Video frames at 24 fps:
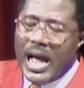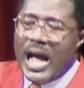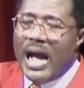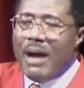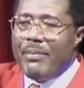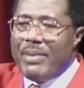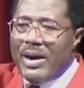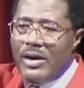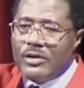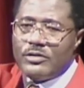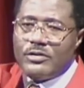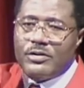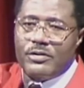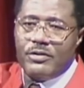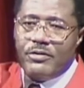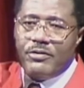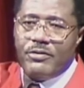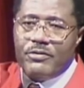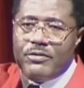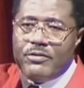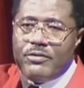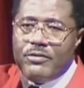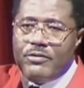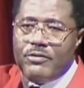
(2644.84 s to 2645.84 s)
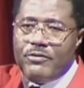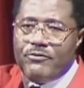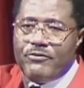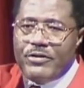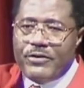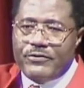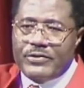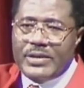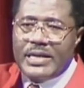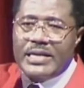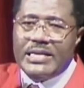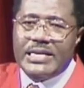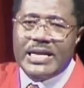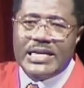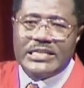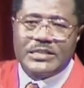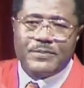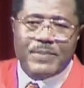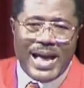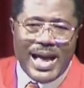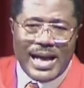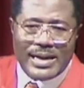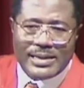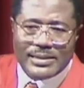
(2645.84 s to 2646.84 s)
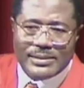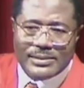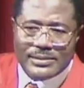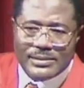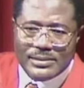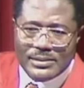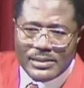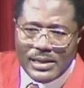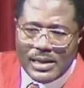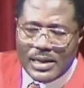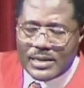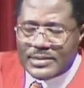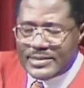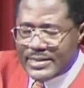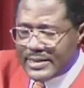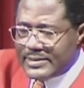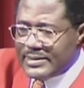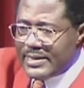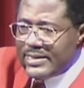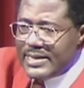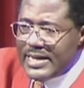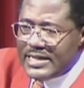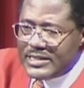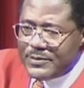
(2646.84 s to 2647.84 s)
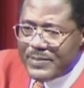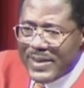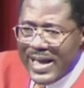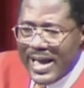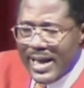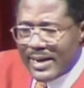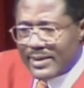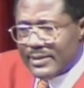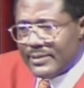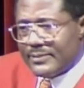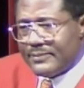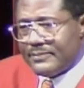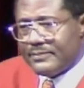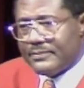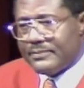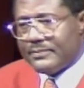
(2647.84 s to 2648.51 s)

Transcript: About 15 years back, uh, 16 years back.